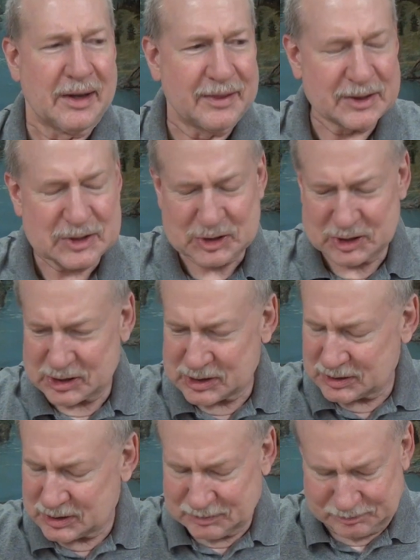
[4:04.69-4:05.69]
There's
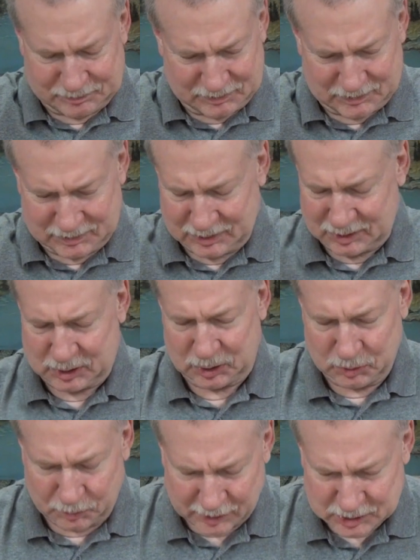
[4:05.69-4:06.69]
just
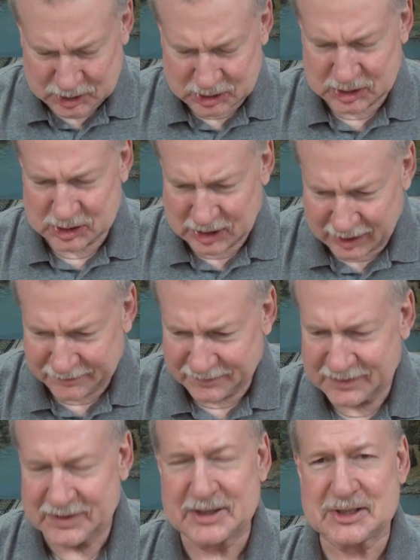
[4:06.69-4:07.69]
too much
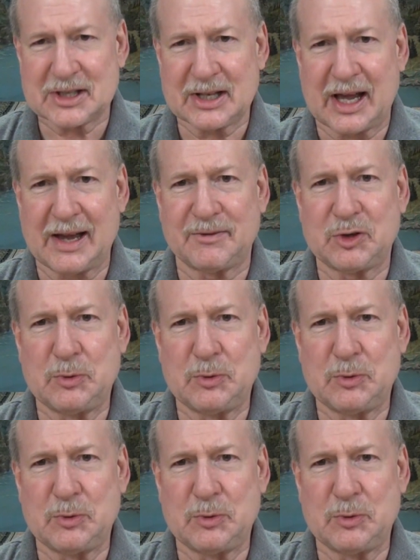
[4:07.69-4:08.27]
stuff in this life,